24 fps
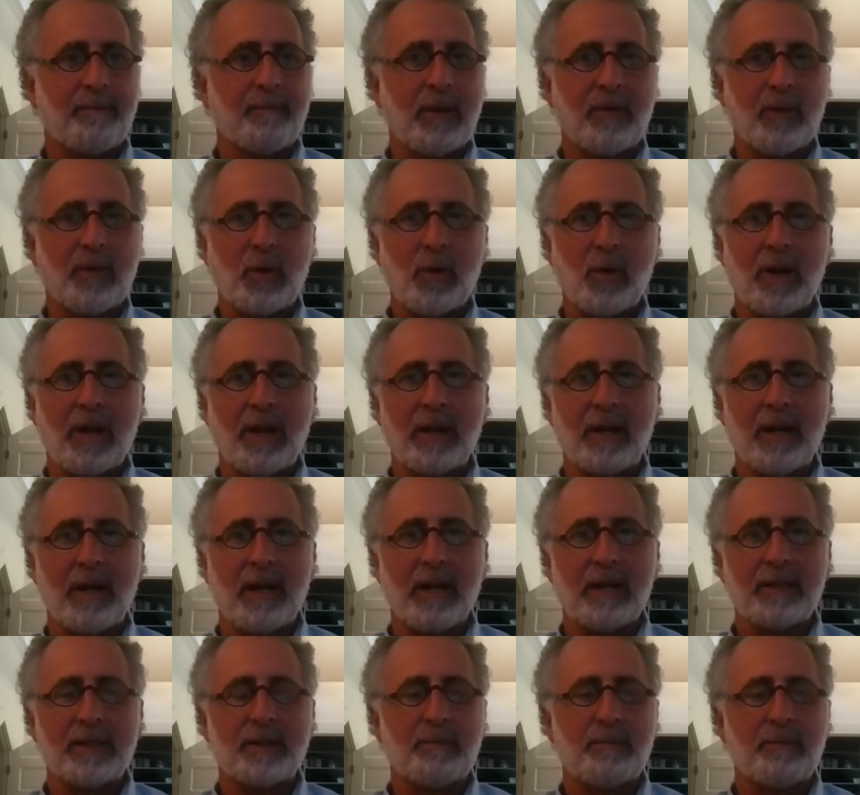and the Golan
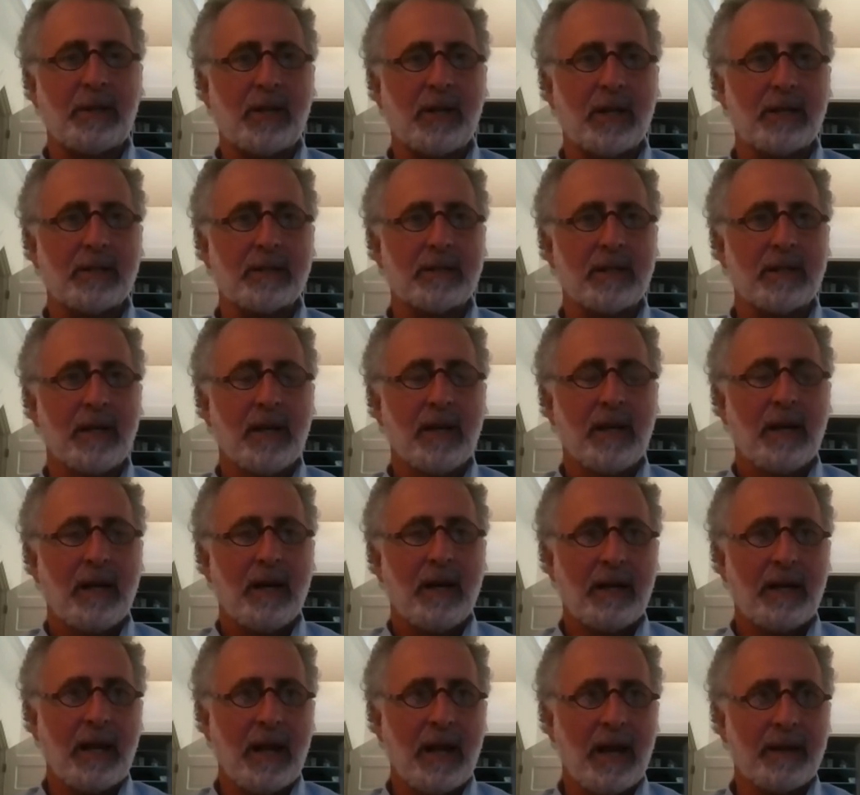Heights, because
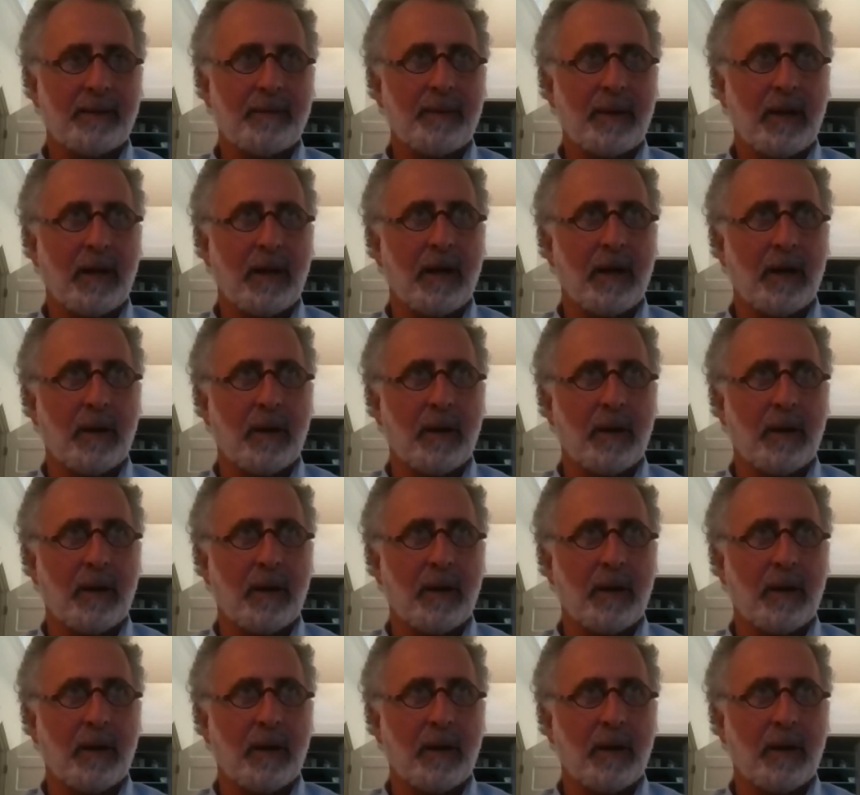again,